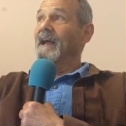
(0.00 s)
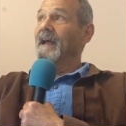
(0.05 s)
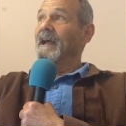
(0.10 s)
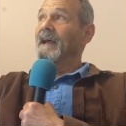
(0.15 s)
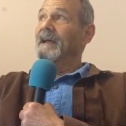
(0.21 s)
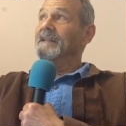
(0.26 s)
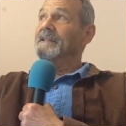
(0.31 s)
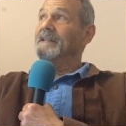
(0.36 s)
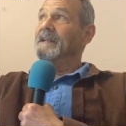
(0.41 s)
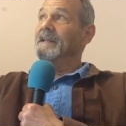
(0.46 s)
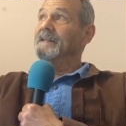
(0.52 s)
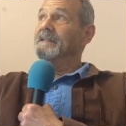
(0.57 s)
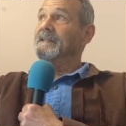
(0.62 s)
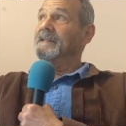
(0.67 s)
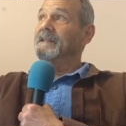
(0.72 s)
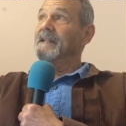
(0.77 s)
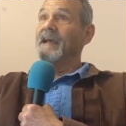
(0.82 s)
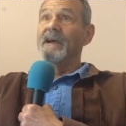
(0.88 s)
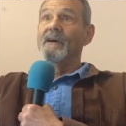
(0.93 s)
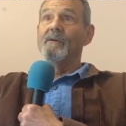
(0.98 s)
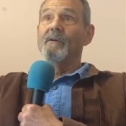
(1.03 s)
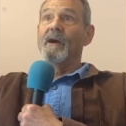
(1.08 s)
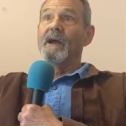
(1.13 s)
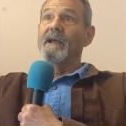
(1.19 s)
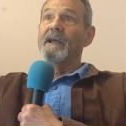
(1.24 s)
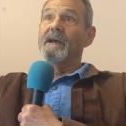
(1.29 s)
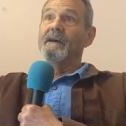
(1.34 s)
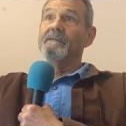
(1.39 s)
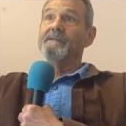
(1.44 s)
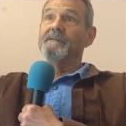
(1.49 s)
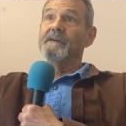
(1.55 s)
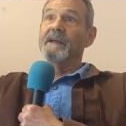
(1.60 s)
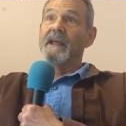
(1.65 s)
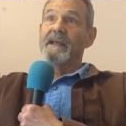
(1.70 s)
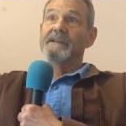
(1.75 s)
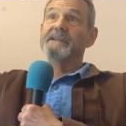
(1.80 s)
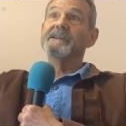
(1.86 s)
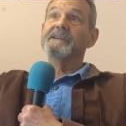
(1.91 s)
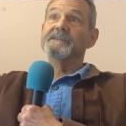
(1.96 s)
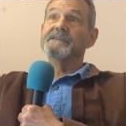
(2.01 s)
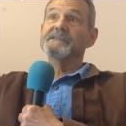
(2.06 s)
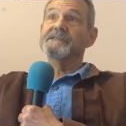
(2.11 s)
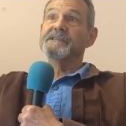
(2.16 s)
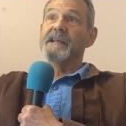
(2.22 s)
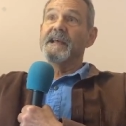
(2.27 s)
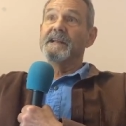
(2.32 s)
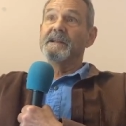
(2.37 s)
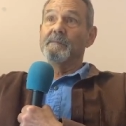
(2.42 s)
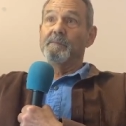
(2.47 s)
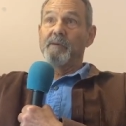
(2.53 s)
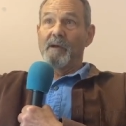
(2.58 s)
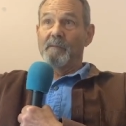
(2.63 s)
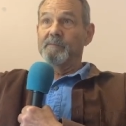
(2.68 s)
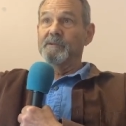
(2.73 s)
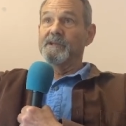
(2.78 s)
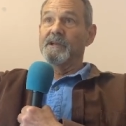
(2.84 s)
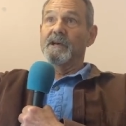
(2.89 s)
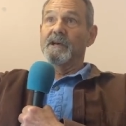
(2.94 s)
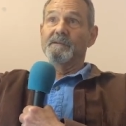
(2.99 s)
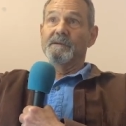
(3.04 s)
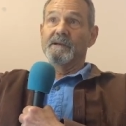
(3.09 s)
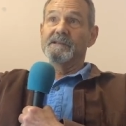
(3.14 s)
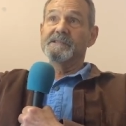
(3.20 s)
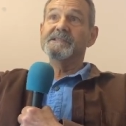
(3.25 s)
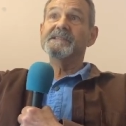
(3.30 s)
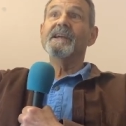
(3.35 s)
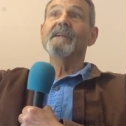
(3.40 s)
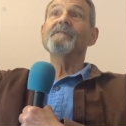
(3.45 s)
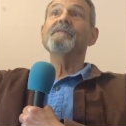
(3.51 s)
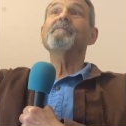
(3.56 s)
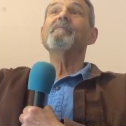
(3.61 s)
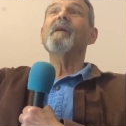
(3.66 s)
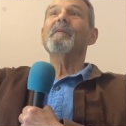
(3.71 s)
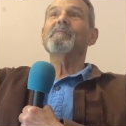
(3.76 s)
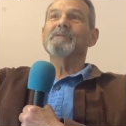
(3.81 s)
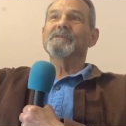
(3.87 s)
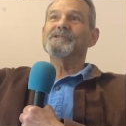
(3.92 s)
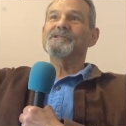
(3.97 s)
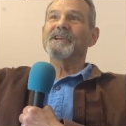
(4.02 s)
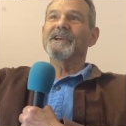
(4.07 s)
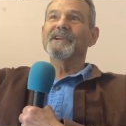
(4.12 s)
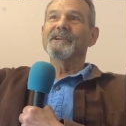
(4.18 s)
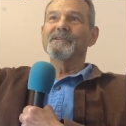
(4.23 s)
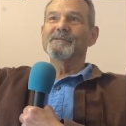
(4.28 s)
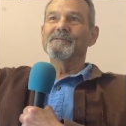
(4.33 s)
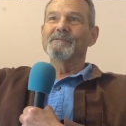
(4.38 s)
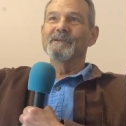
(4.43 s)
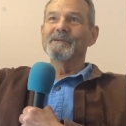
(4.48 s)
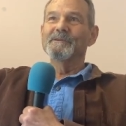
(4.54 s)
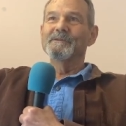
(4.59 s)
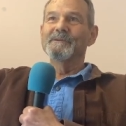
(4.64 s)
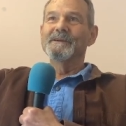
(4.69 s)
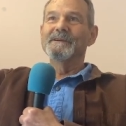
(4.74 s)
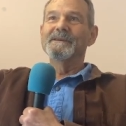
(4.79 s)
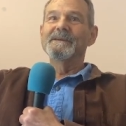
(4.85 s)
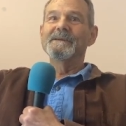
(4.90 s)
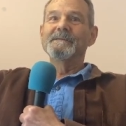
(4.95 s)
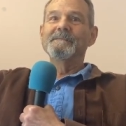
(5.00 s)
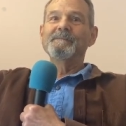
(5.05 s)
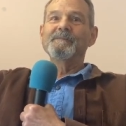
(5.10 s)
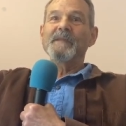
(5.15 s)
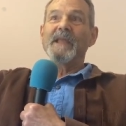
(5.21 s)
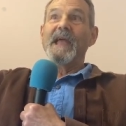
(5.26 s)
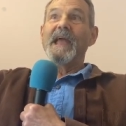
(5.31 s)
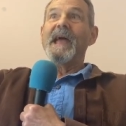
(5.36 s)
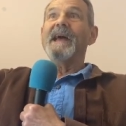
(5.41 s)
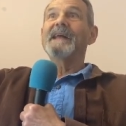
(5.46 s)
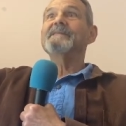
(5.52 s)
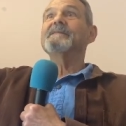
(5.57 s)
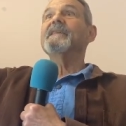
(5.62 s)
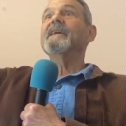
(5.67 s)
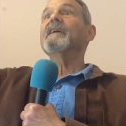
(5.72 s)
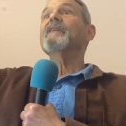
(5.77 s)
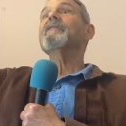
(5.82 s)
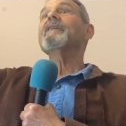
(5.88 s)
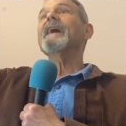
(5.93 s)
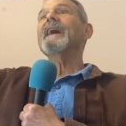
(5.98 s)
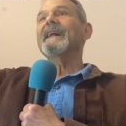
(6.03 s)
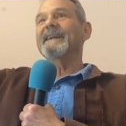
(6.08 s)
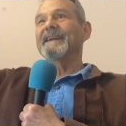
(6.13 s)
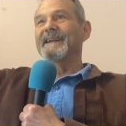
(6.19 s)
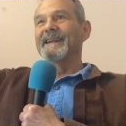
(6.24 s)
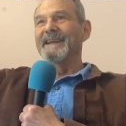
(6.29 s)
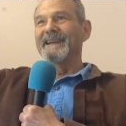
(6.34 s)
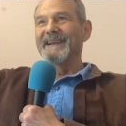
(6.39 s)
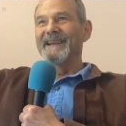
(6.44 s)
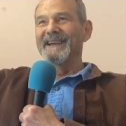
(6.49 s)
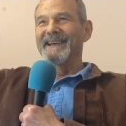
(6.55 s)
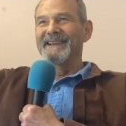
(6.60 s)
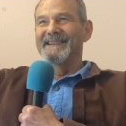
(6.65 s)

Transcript: And then now I have editors and a self-publishing guru, and they're editing